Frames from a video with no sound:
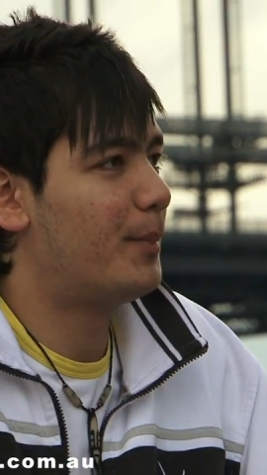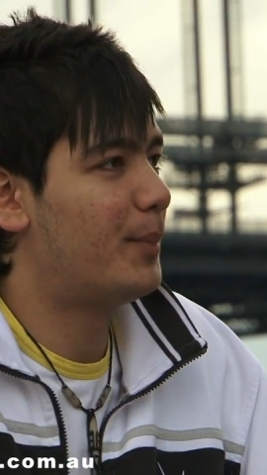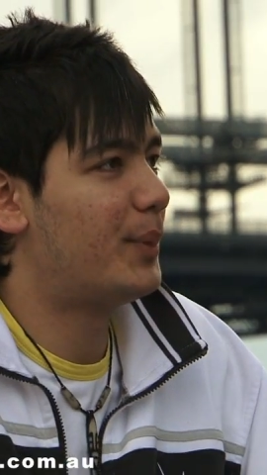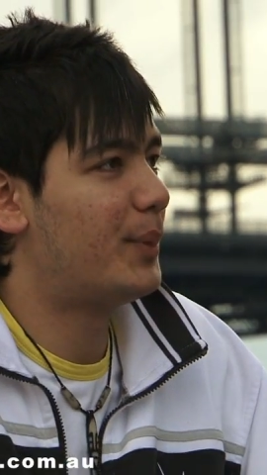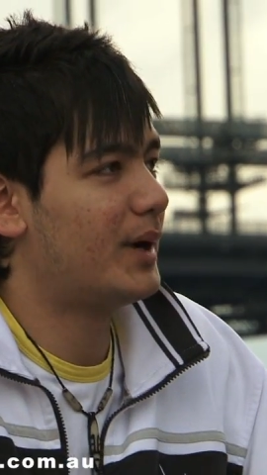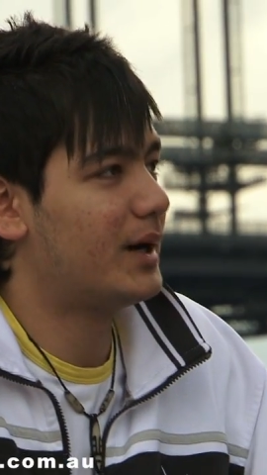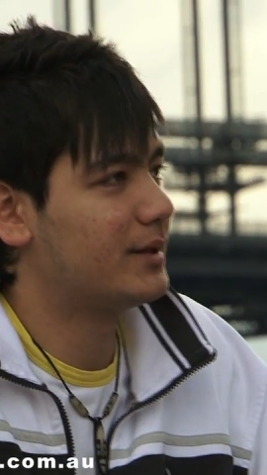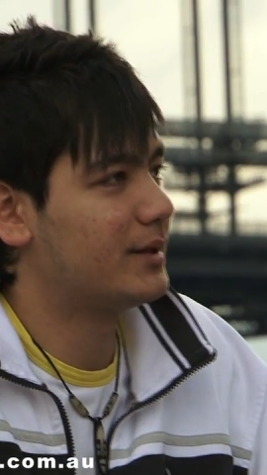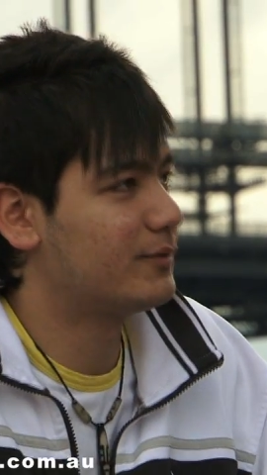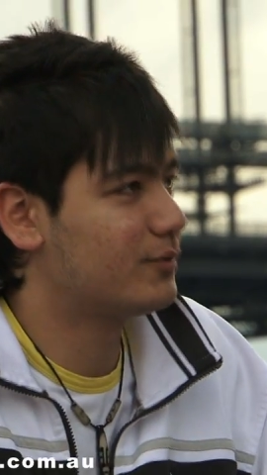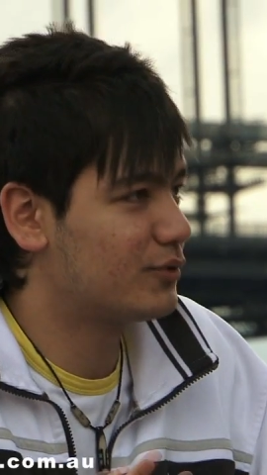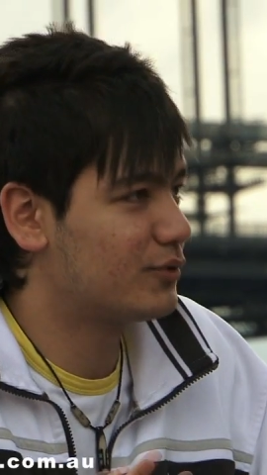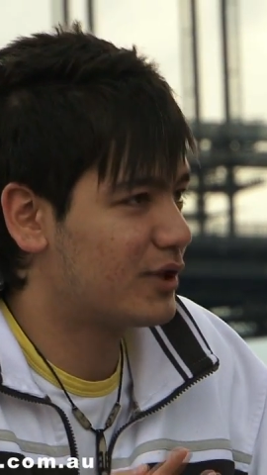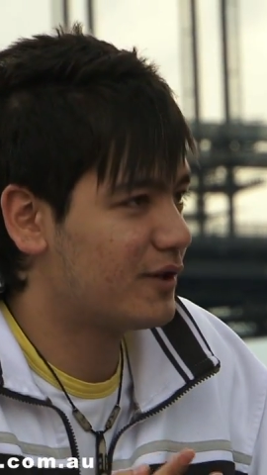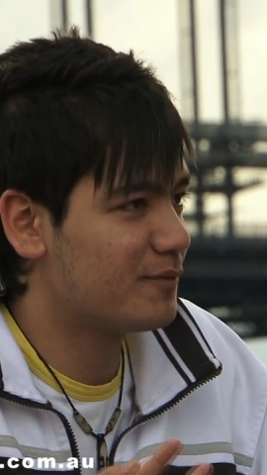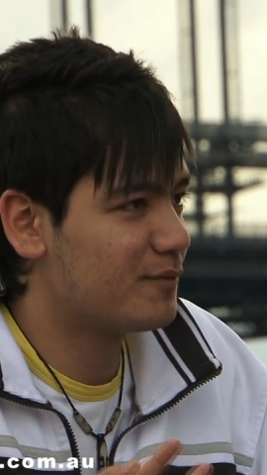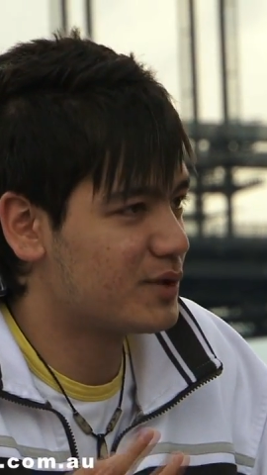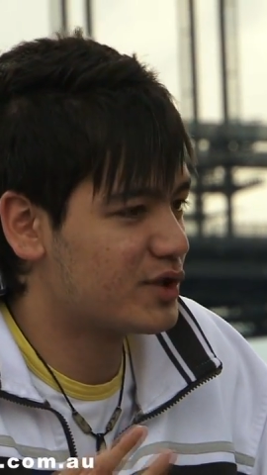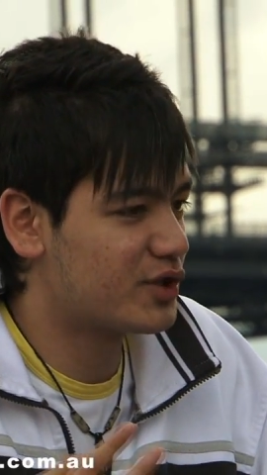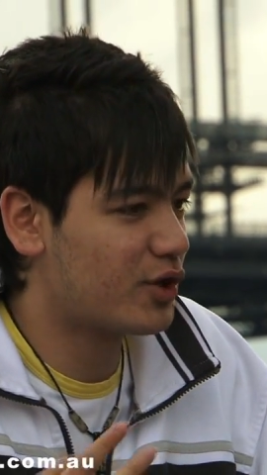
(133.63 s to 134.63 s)
but it would give
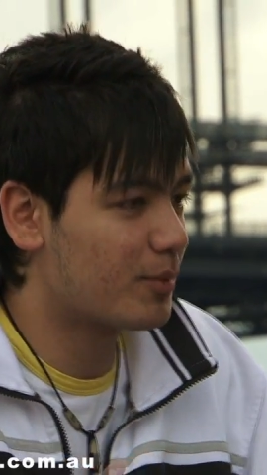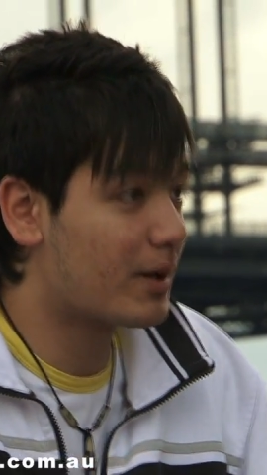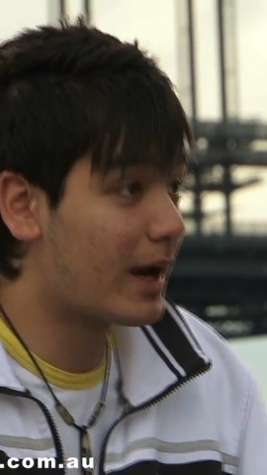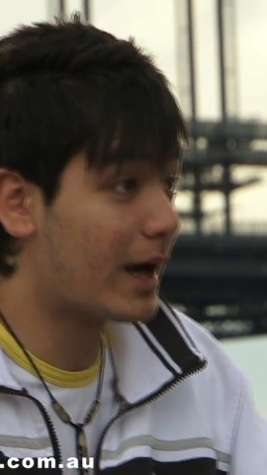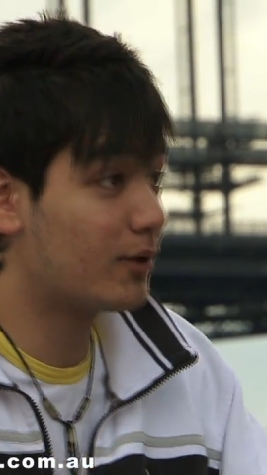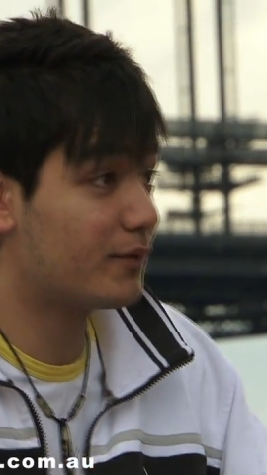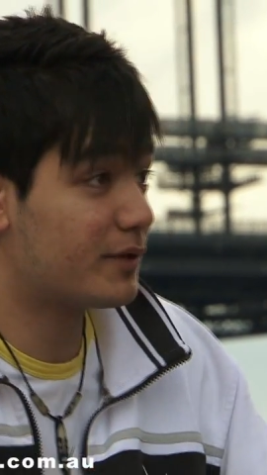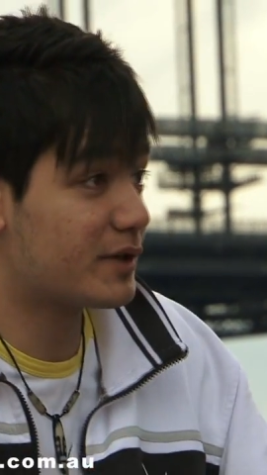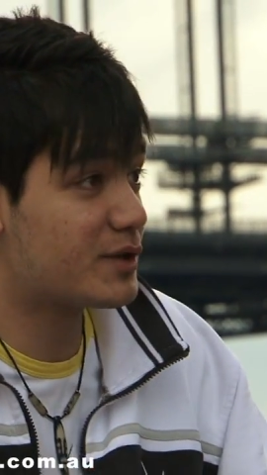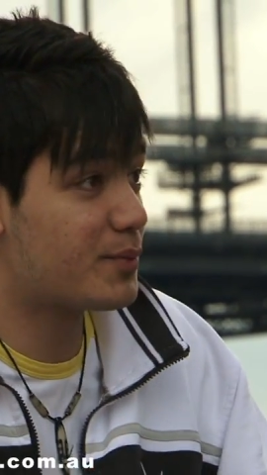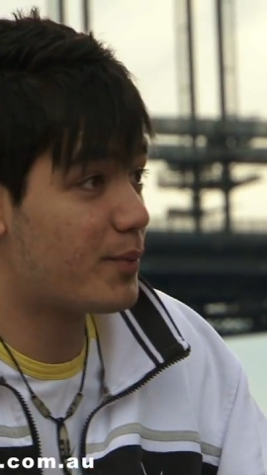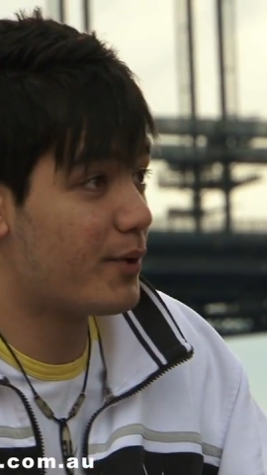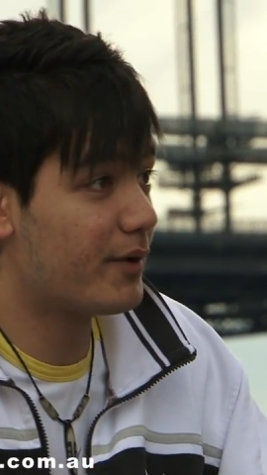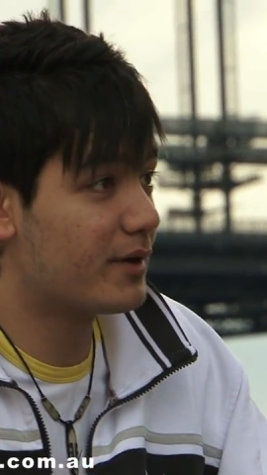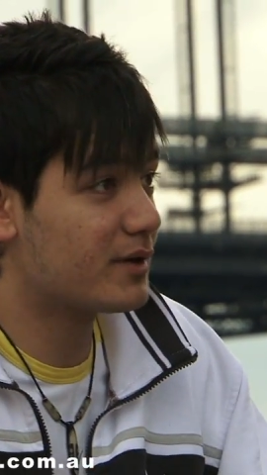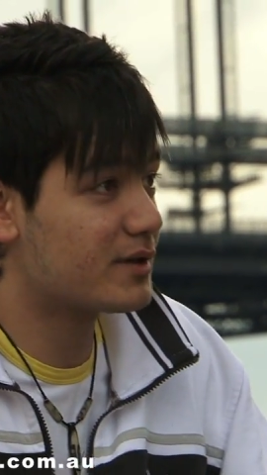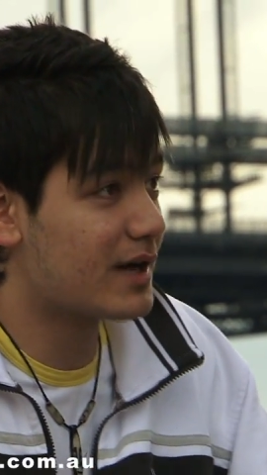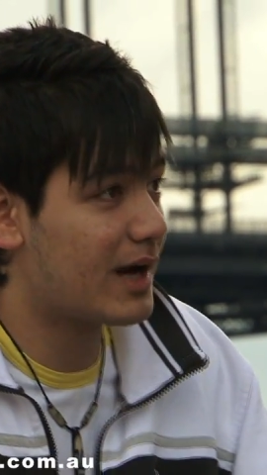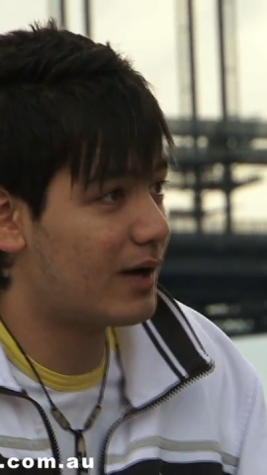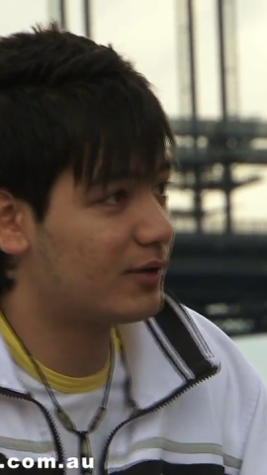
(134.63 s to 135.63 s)
me some kind of
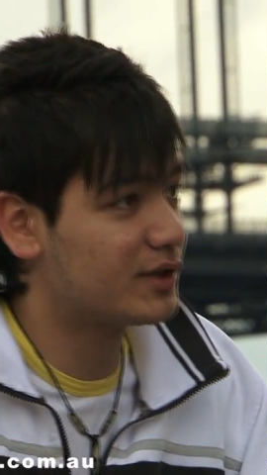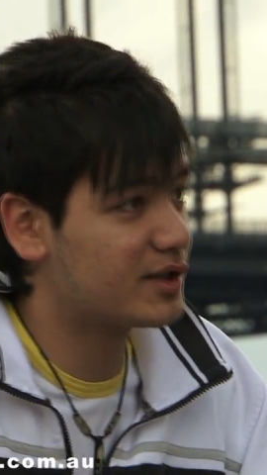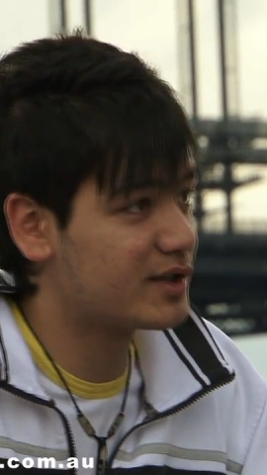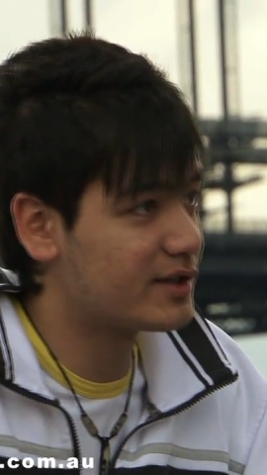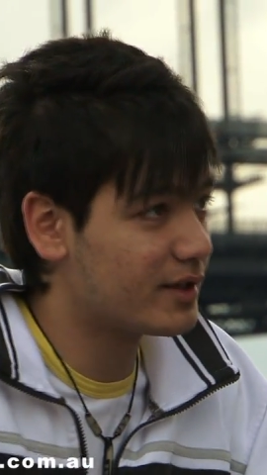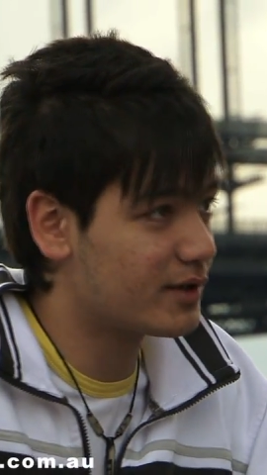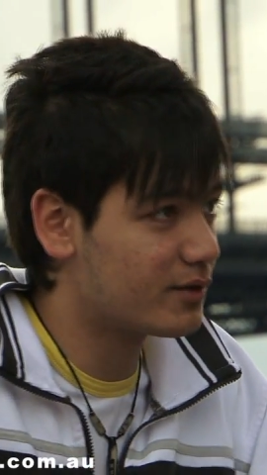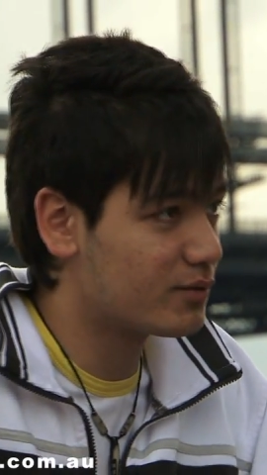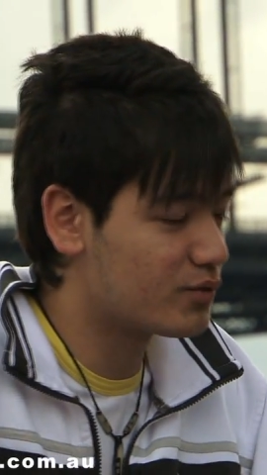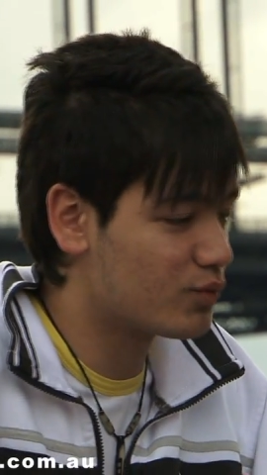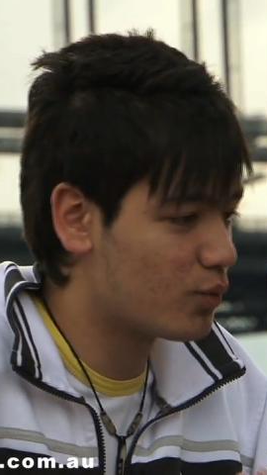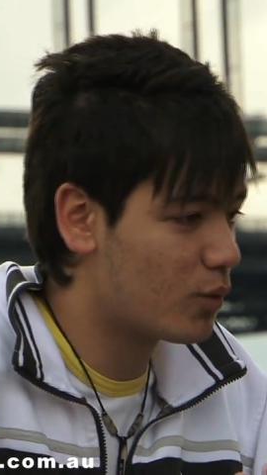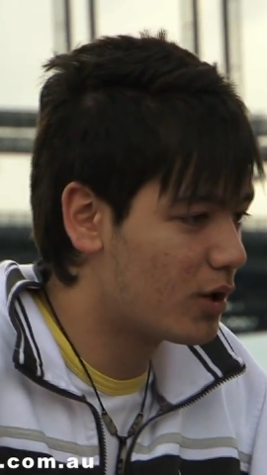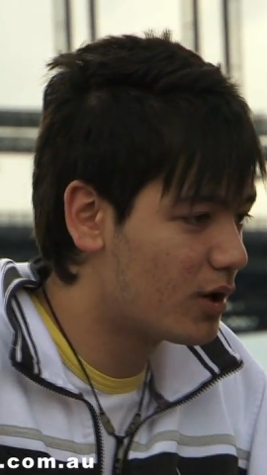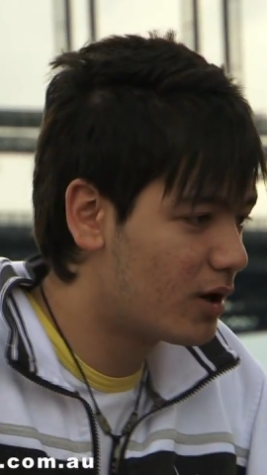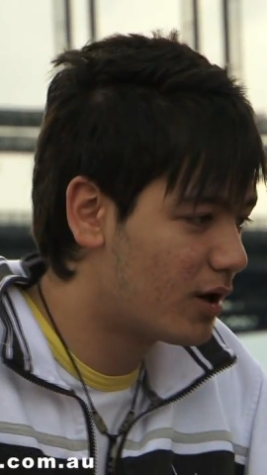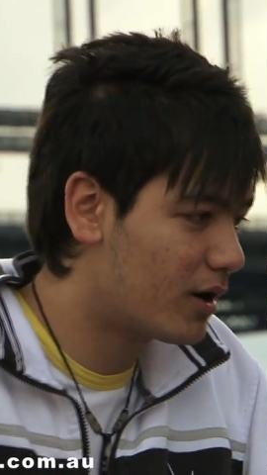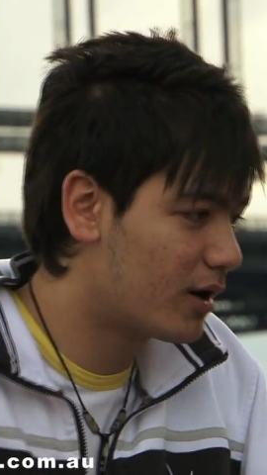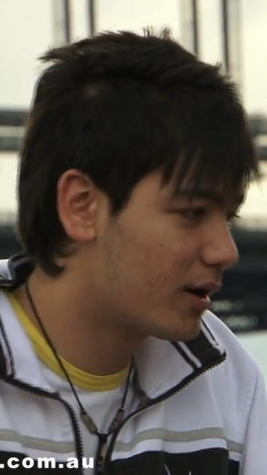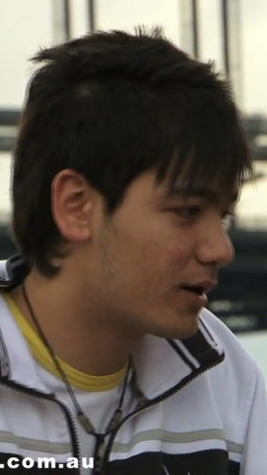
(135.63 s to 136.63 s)
experience how these things
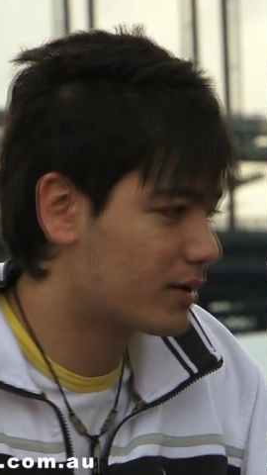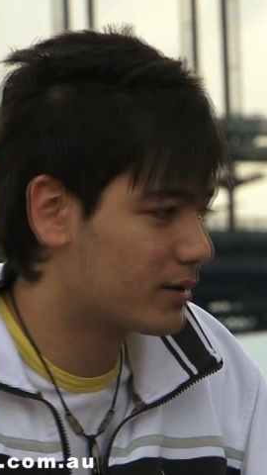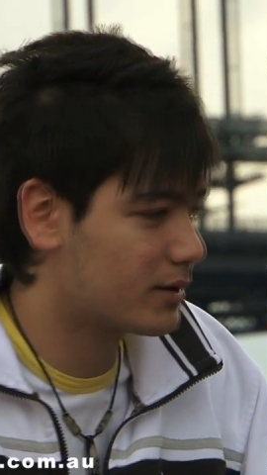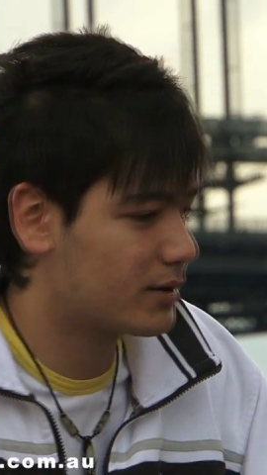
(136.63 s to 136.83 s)
work,